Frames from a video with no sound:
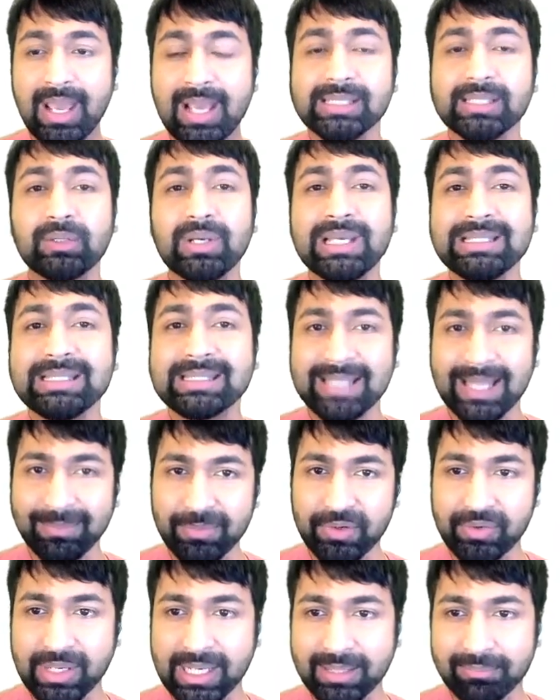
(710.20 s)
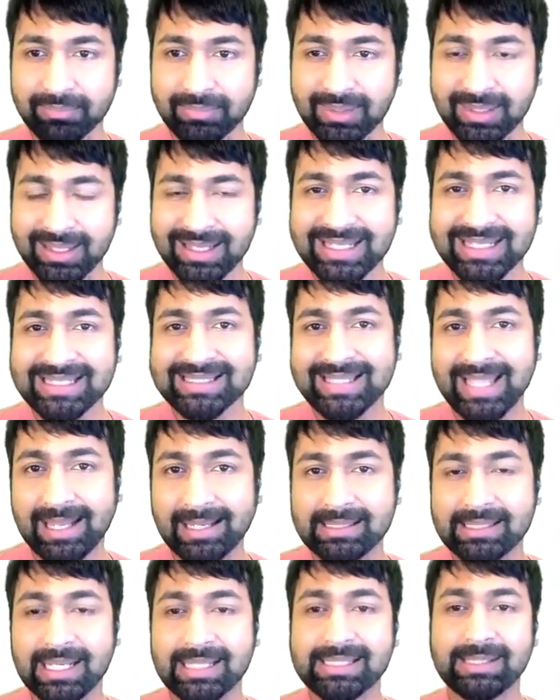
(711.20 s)
So in summary,
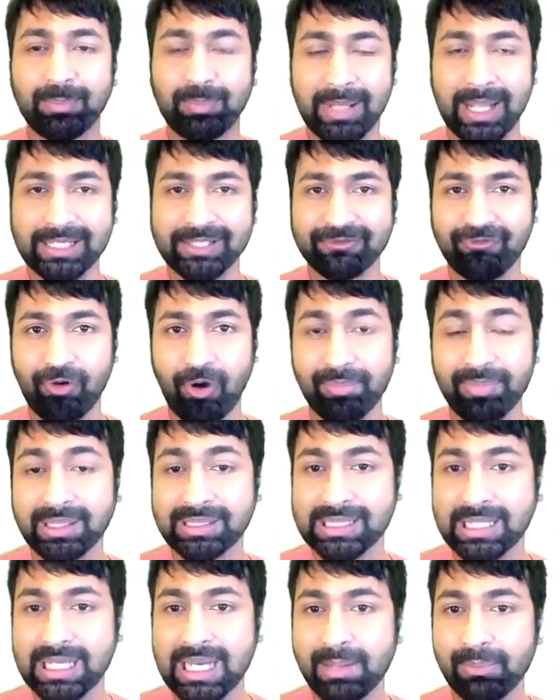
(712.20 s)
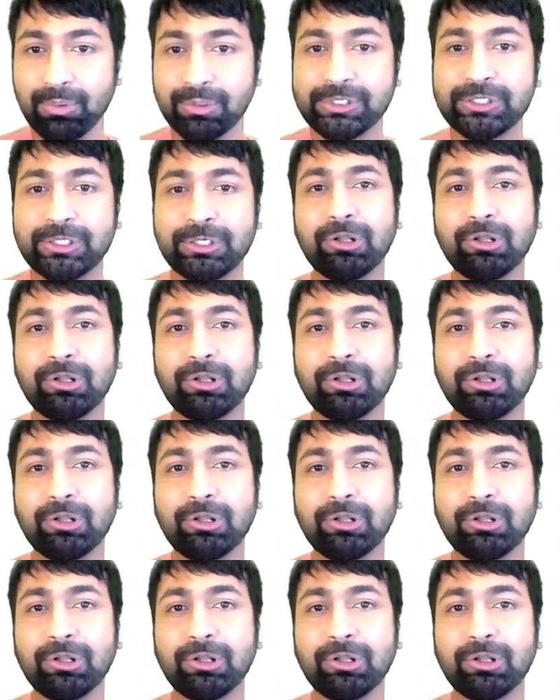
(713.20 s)
Senet is a platform that enables